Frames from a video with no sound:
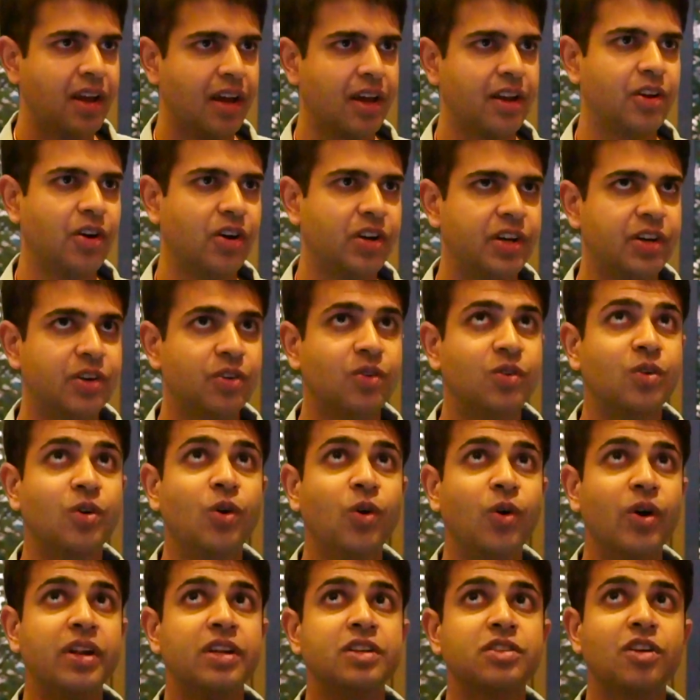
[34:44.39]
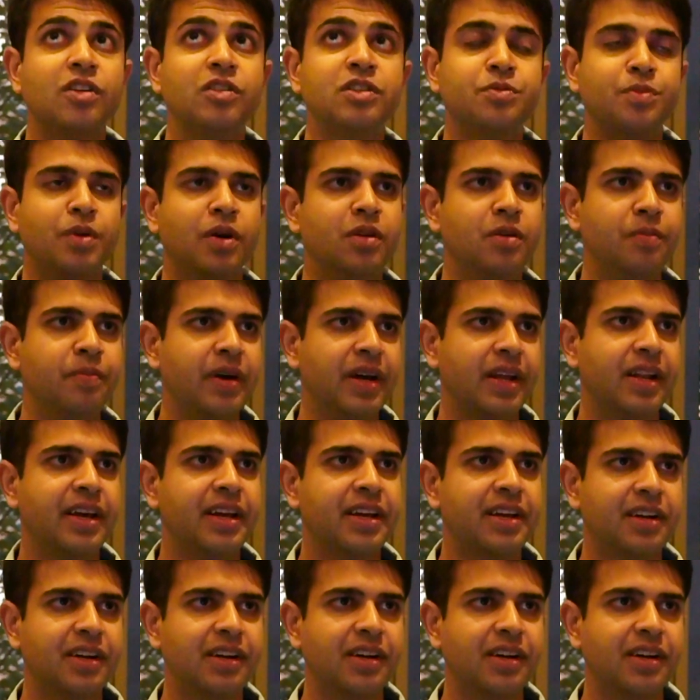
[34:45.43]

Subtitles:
now I need to go and solve this problem by like